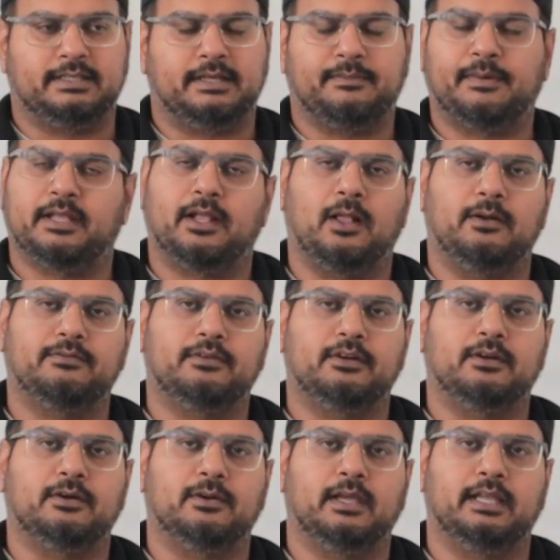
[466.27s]
about
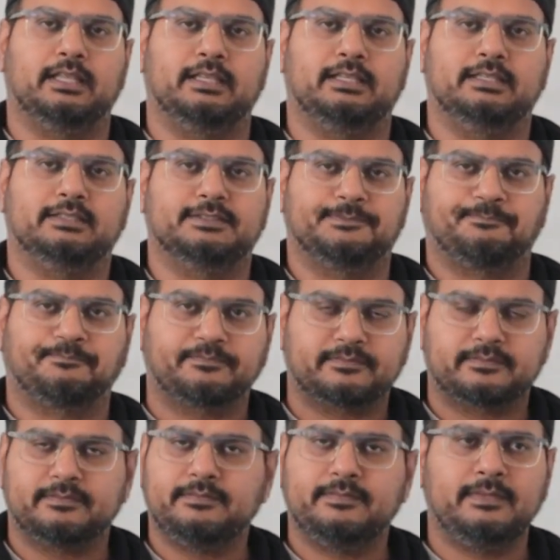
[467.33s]
Alvaro, and
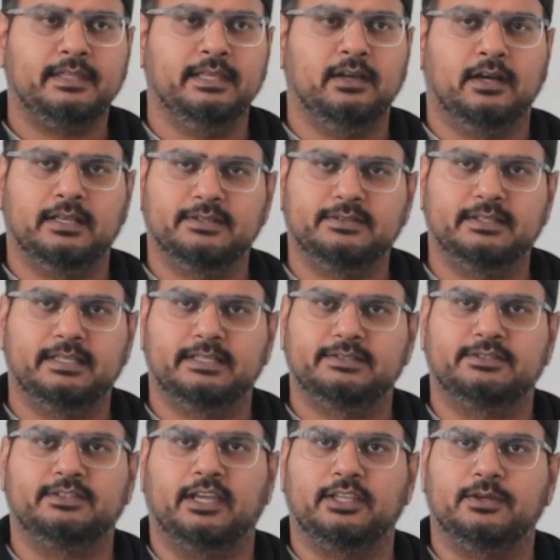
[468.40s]
he honestly
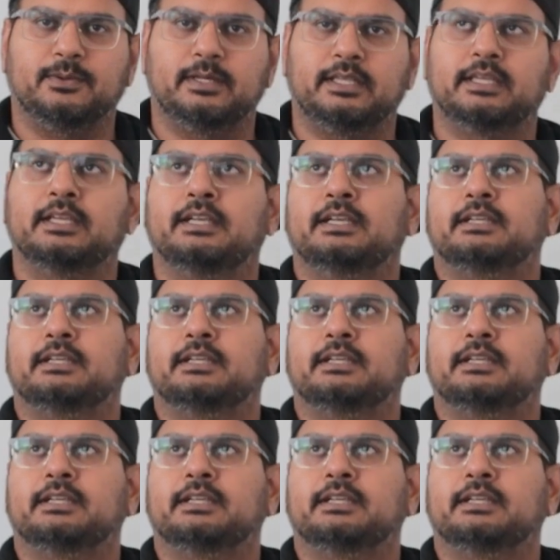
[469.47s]
is genuine.